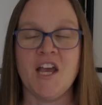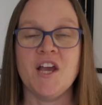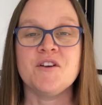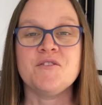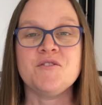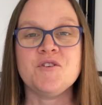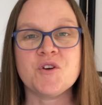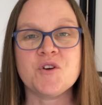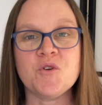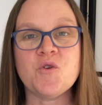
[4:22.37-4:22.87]

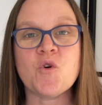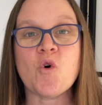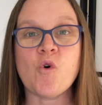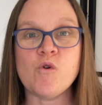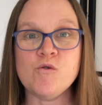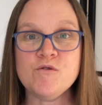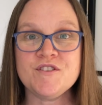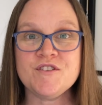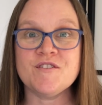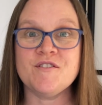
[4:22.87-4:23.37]
you can
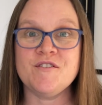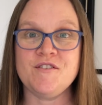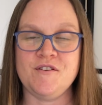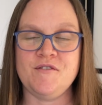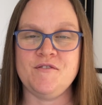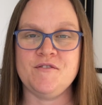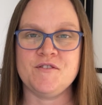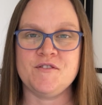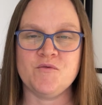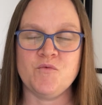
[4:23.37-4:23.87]
also
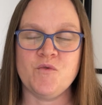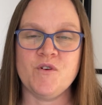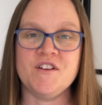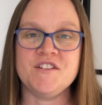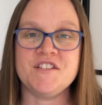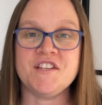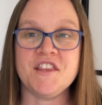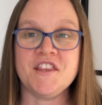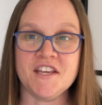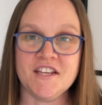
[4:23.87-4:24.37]
use the
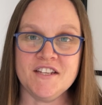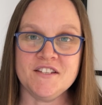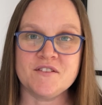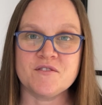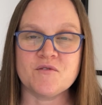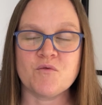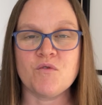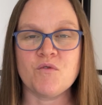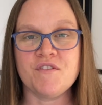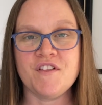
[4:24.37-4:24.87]
words this
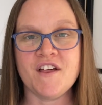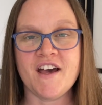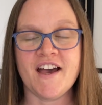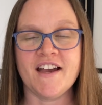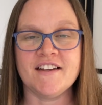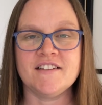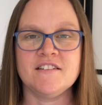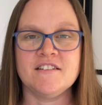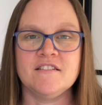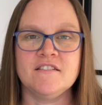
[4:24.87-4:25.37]
or
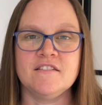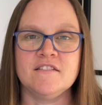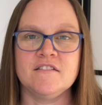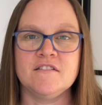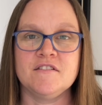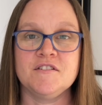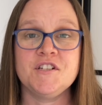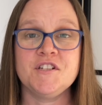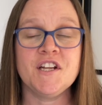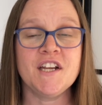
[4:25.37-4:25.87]
that
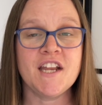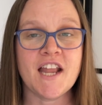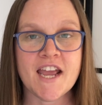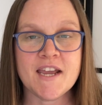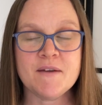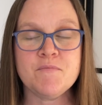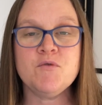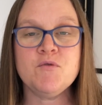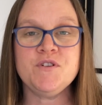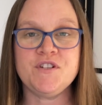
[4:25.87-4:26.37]
to
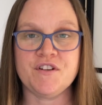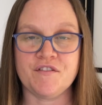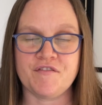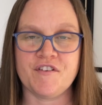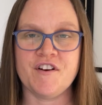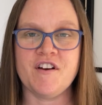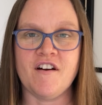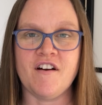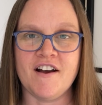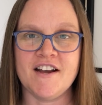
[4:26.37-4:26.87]
label
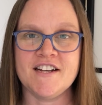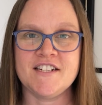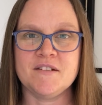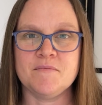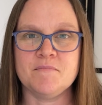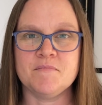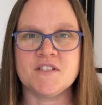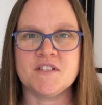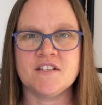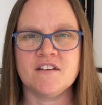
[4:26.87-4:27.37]
different
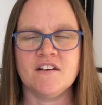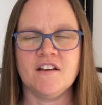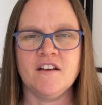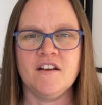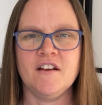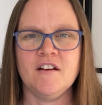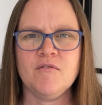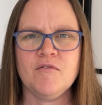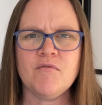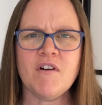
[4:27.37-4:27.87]
items,
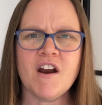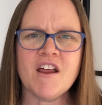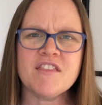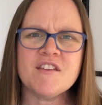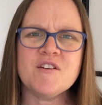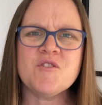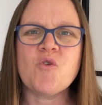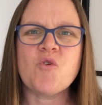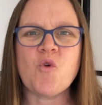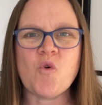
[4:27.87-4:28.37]
rather
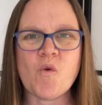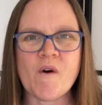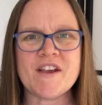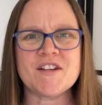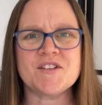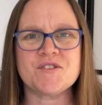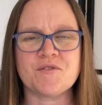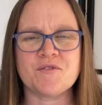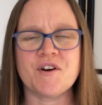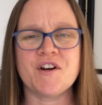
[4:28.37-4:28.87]
than always
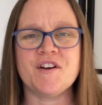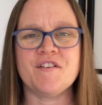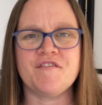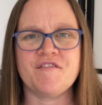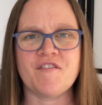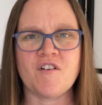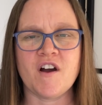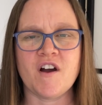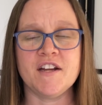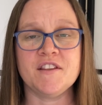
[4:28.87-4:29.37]
trying to
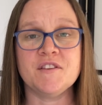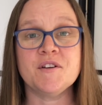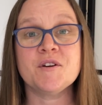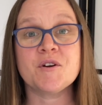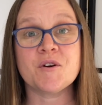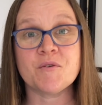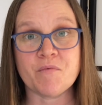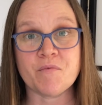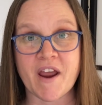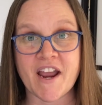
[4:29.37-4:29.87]
find the
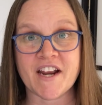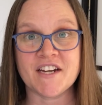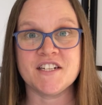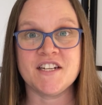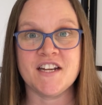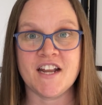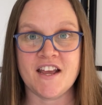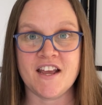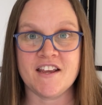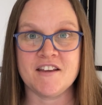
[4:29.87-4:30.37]
correct
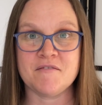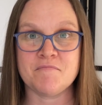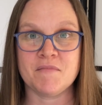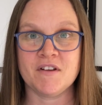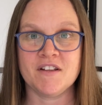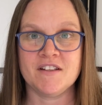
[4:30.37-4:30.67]
name.